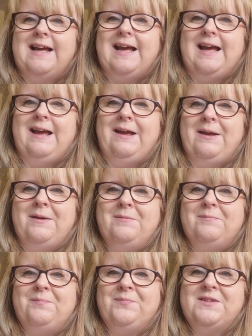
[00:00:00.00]

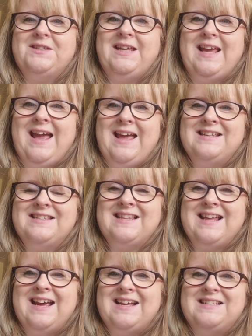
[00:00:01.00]
So yeah, so
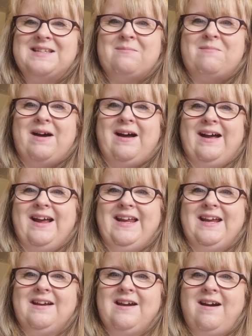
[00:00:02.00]
that is
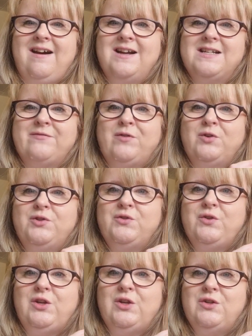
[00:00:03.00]
my card. I've
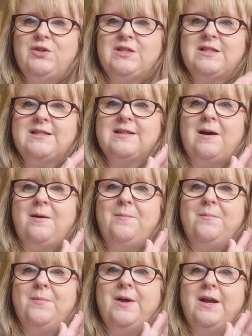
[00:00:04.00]
also used
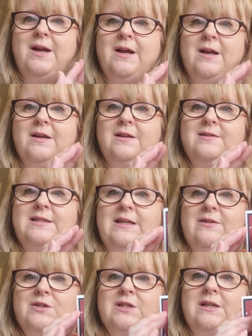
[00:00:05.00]
some, you'll
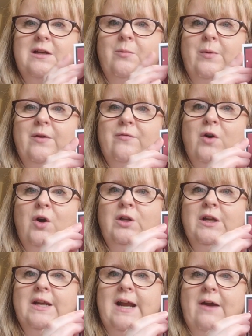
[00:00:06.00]
see there's a little bit of
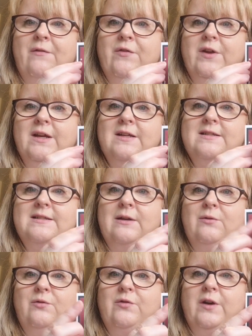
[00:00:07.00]
holographic
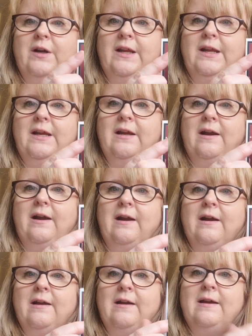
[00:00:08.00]
silver
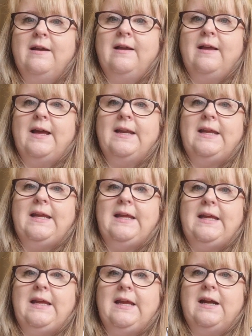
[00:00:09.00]
here and
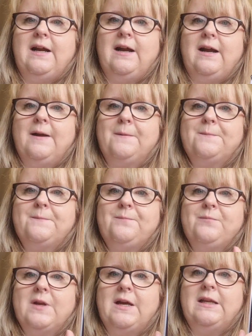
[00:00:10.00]

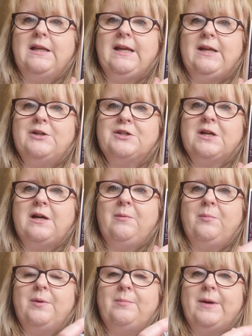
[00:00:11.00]
layered
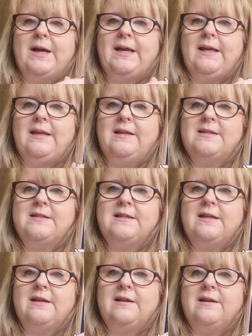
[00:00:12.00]
up behind
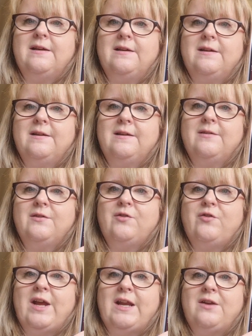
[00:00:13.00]
the
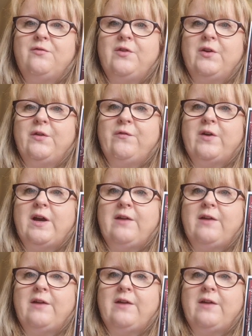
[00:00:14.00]
red 50.